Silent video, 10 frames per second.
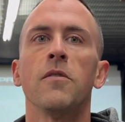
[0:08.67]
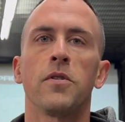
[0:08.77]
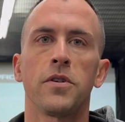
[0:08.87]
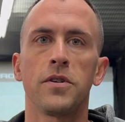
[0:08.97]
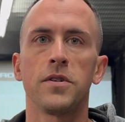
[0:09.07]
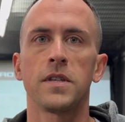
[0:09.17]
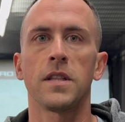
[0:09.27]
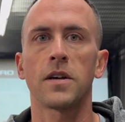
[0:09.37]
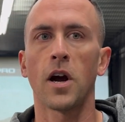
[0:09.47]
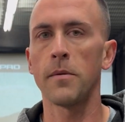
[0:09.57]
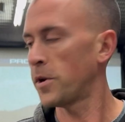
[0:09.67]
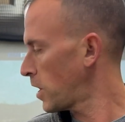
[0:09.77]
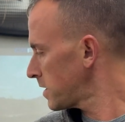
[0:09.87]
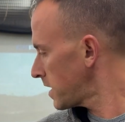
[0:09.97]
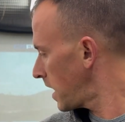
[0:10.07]
Whether using the Garmin
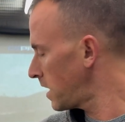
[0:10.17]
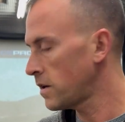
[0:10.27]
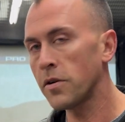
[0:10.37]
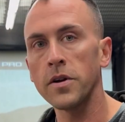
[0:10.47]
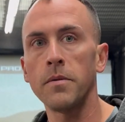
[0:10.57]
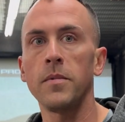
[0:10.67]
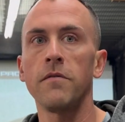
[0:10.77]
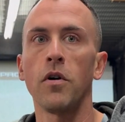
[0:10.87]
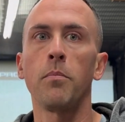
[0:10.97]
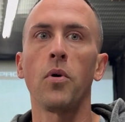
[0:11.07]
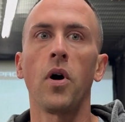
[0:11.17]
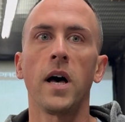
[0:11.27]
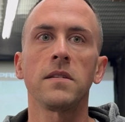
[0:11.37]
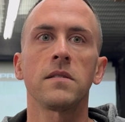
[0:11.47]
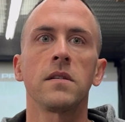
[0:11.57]
R10 or the Mevo
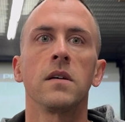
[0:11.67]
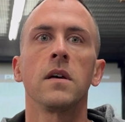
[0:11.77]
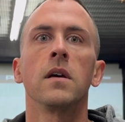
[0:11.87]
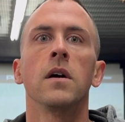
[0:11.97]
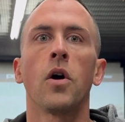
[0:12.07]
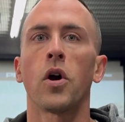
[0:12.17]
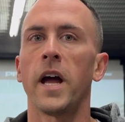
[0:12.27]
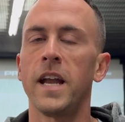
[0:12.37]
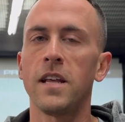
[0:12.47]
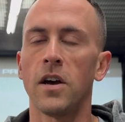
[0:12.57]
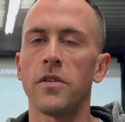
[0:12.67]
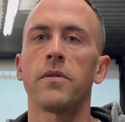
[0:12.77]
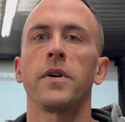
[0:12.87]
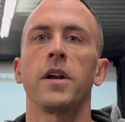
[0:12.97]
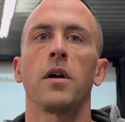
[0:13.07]
Plus, or any other
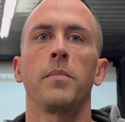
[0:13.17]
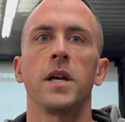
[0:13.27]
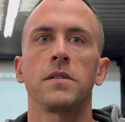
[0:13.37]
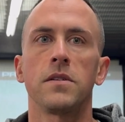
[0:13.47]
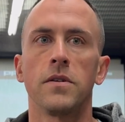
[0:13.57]
radar-based